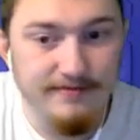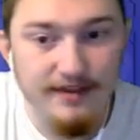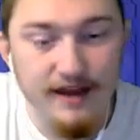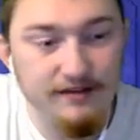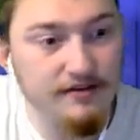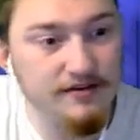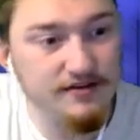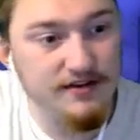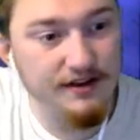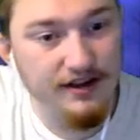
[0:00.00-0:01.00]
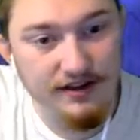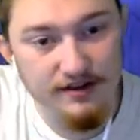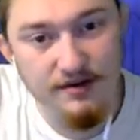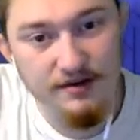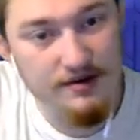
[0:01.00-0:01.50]
It's interesting, like, you
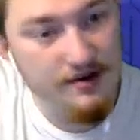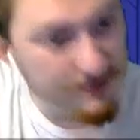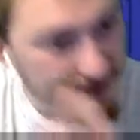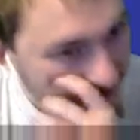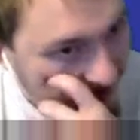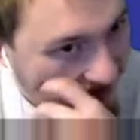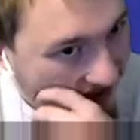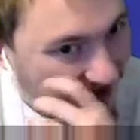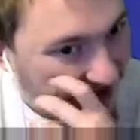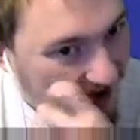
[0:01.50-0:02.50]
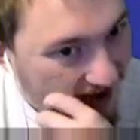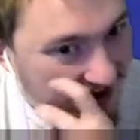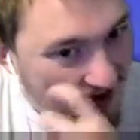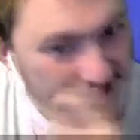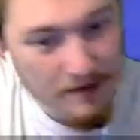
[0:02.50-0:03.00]
know,
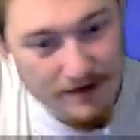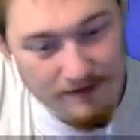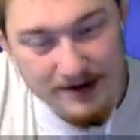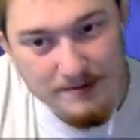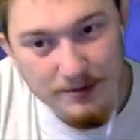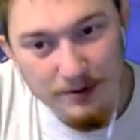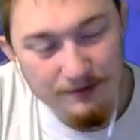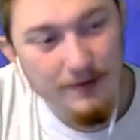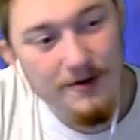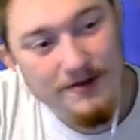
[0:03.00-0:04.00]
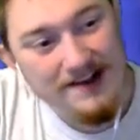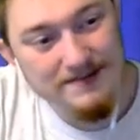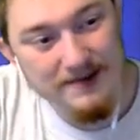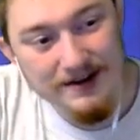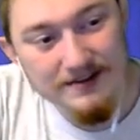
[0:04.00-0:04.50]
I can't wait for Creeper World 4, because
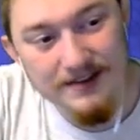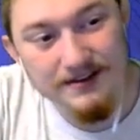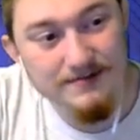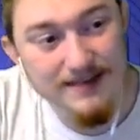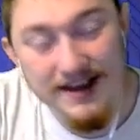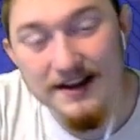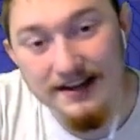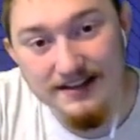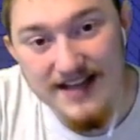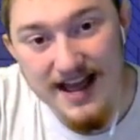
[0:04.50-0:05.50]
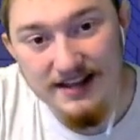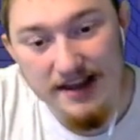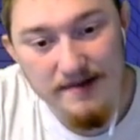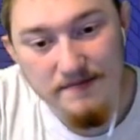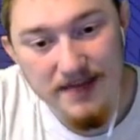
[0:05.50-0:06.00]
apparently there's mechanics in that
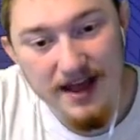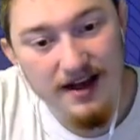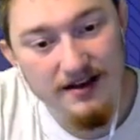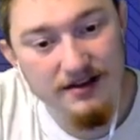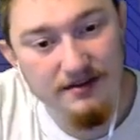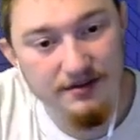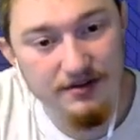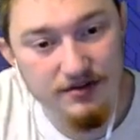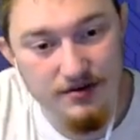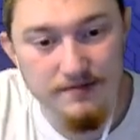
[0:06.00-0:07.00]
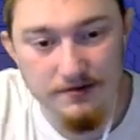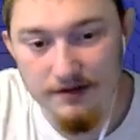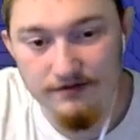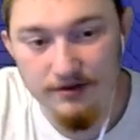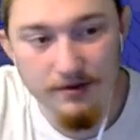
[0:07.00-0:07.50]
game that there's Creeper that
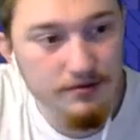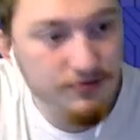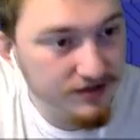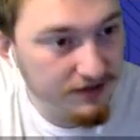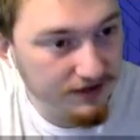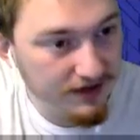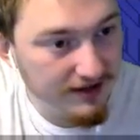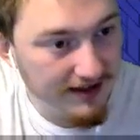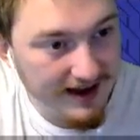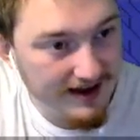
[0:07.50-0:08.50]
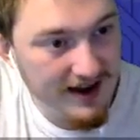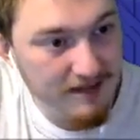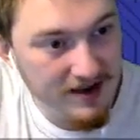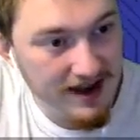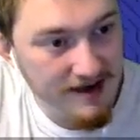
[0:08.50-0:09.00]
flows different, that
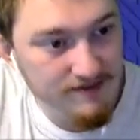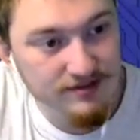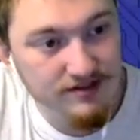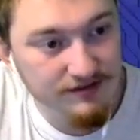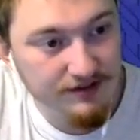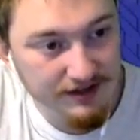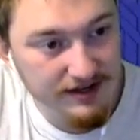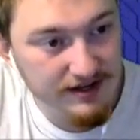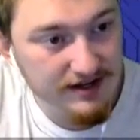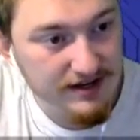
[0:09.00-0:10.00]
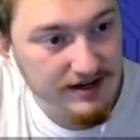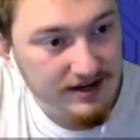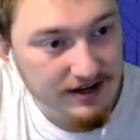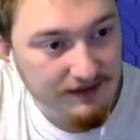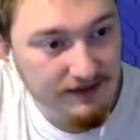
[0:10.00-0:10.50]
behaves differently,
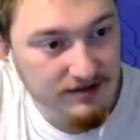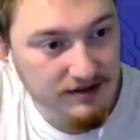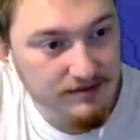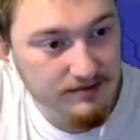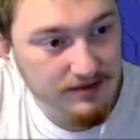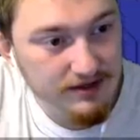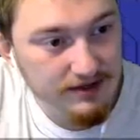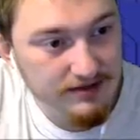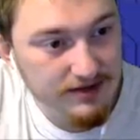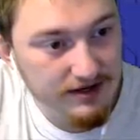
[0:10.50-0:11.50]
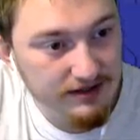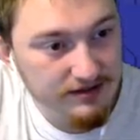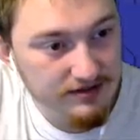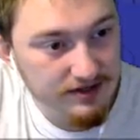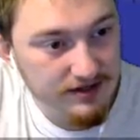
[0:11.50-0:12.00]
and that's going to be really exciting to
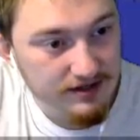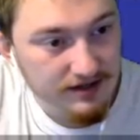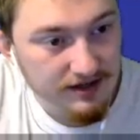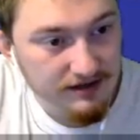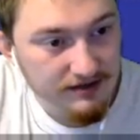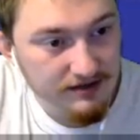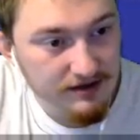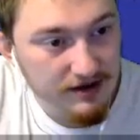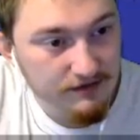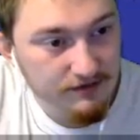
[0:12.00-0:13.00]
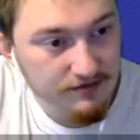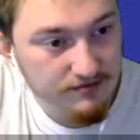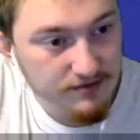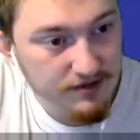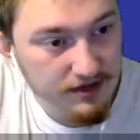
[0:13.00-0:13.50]
see. It's going to allow for some
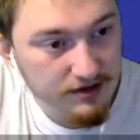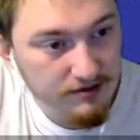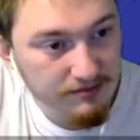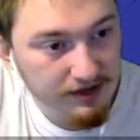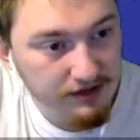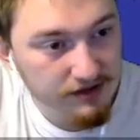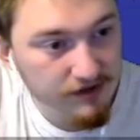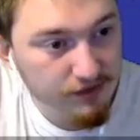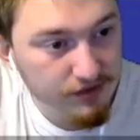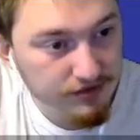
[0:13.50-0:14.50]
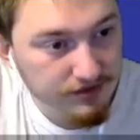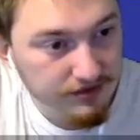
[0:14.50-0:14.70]
really complex levels,